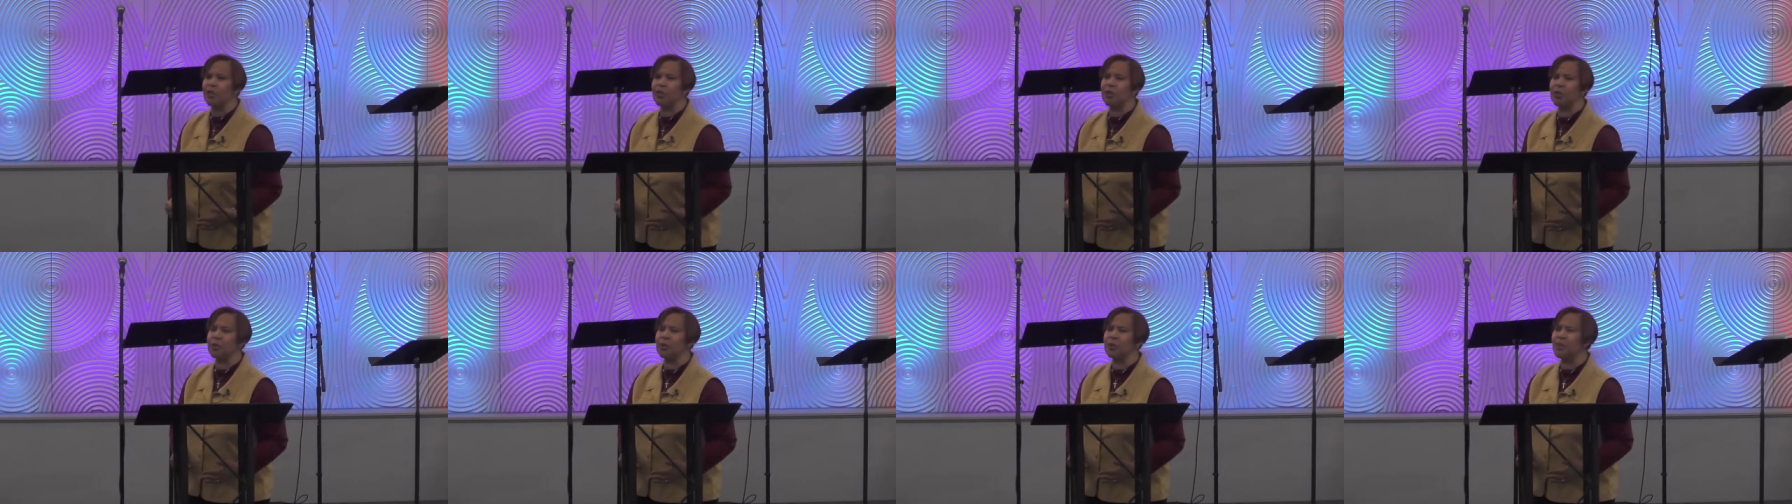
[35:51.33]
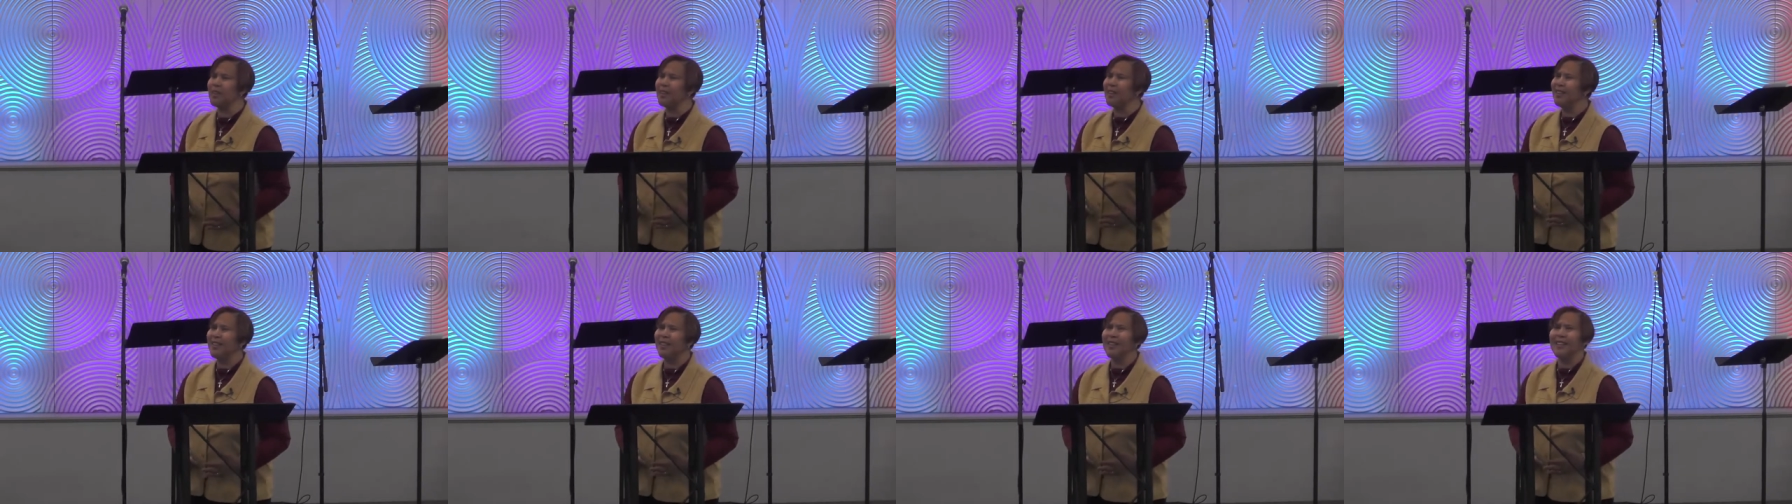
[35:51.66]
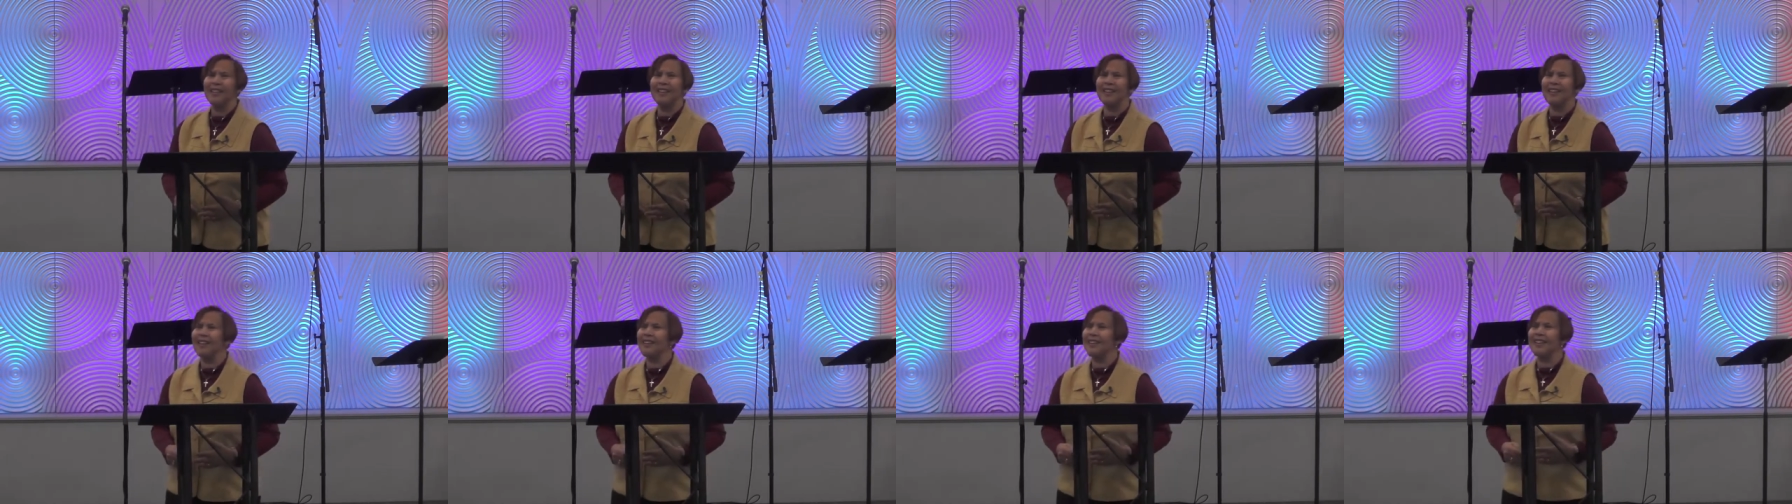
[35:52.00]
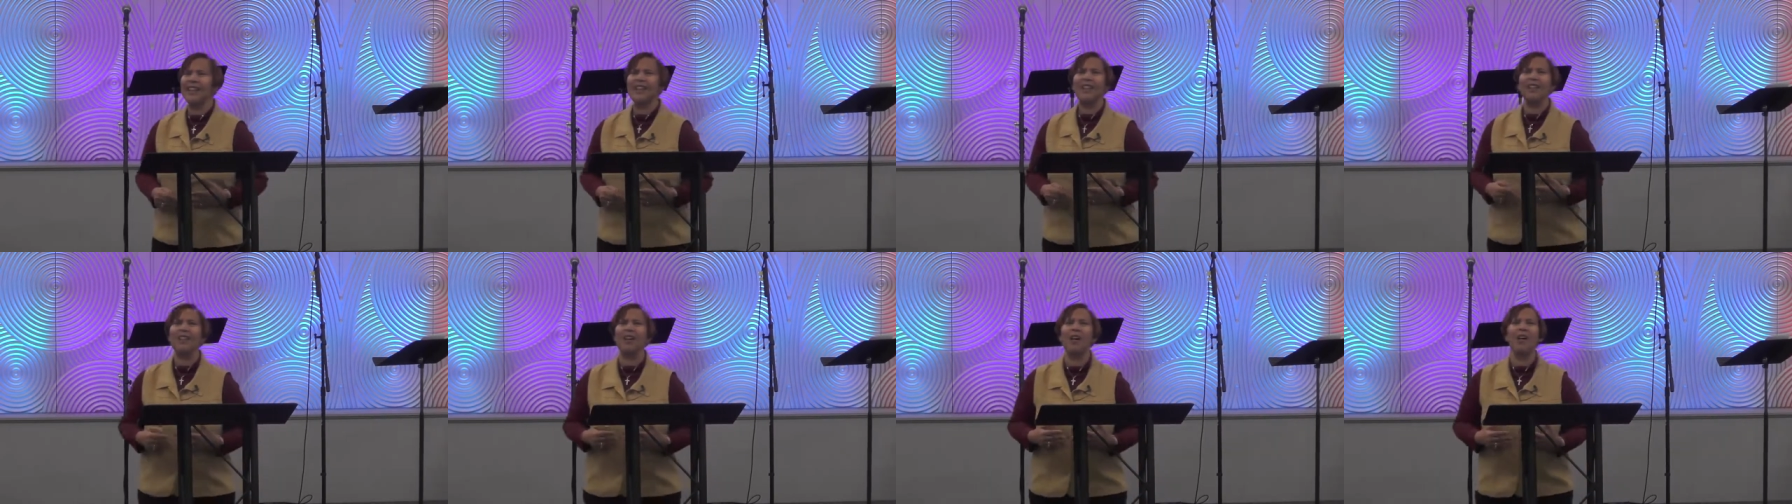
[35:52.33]
you
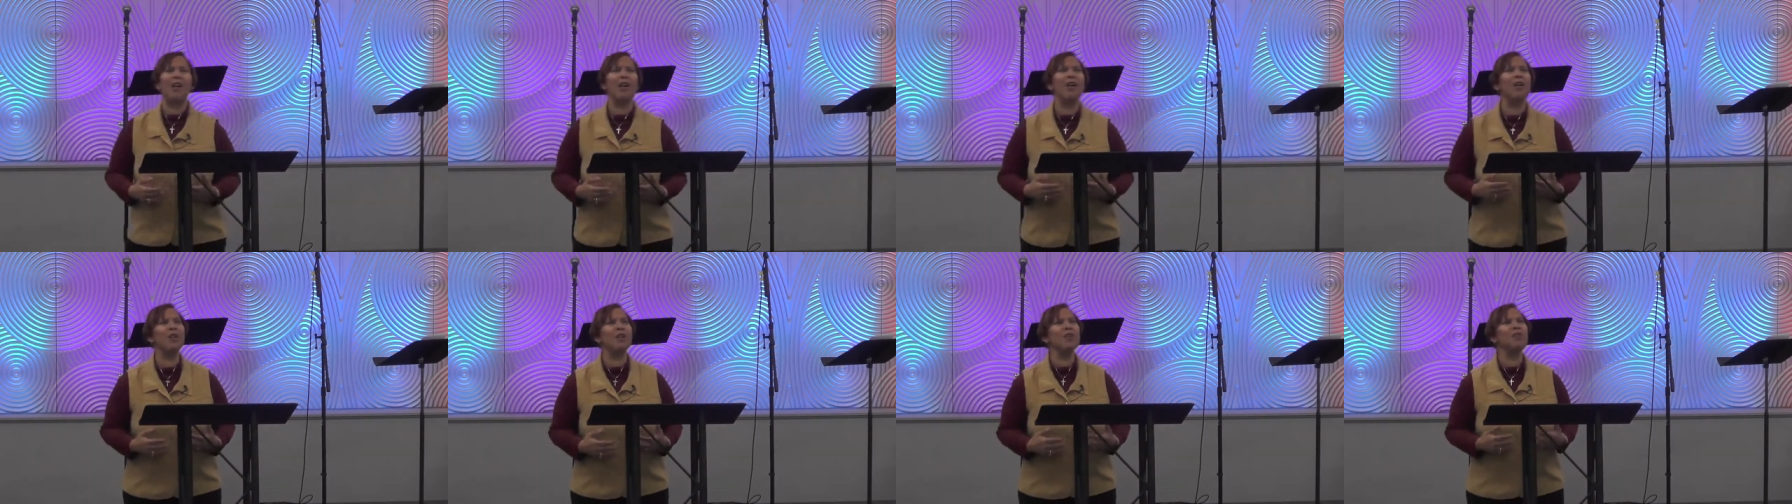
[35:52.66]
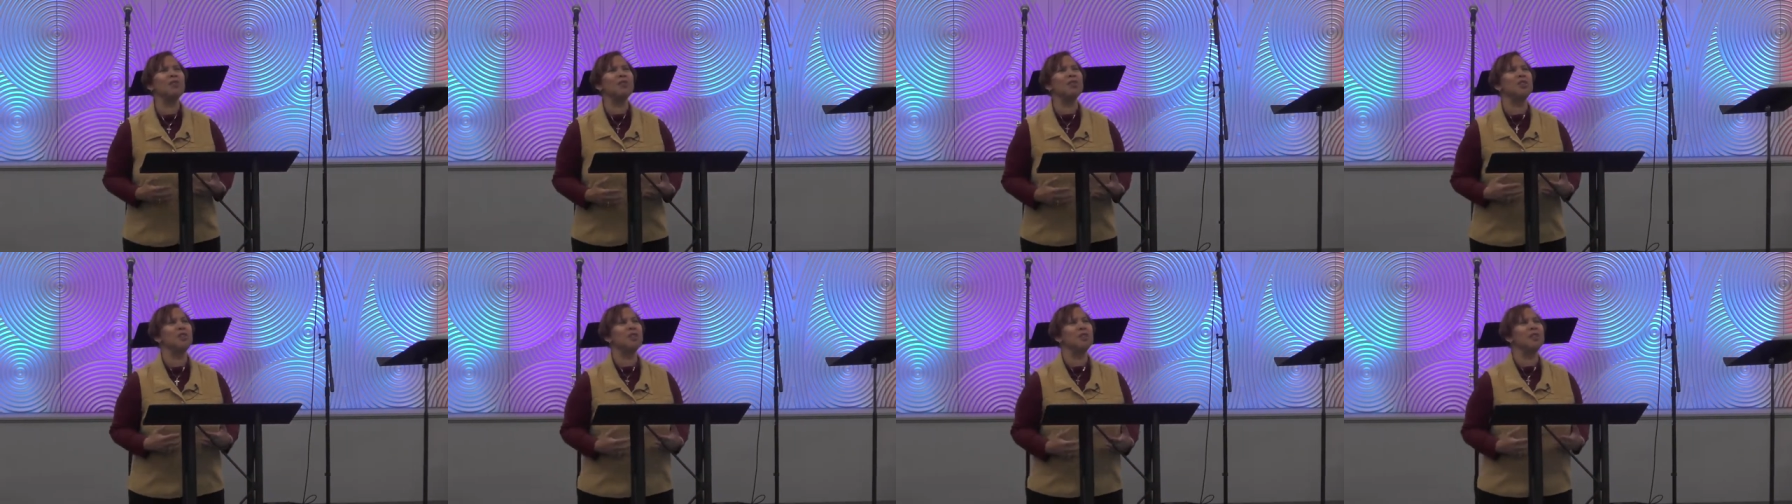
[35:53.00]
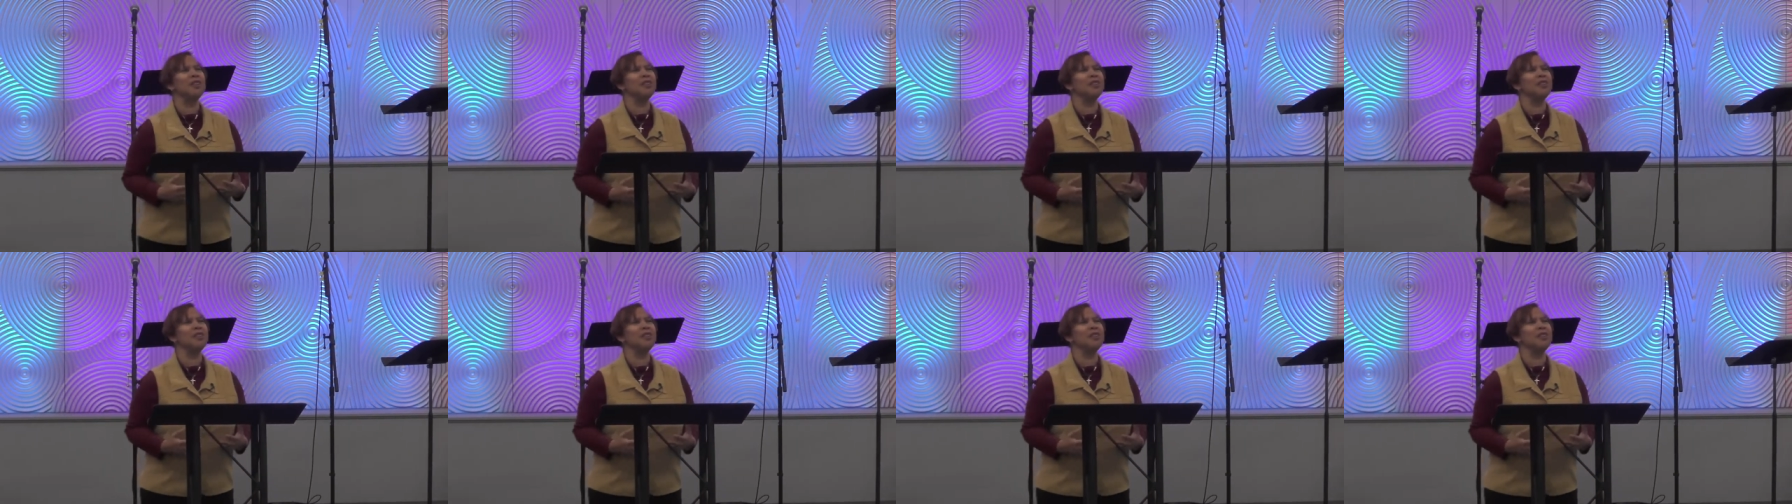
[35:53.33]
he calls you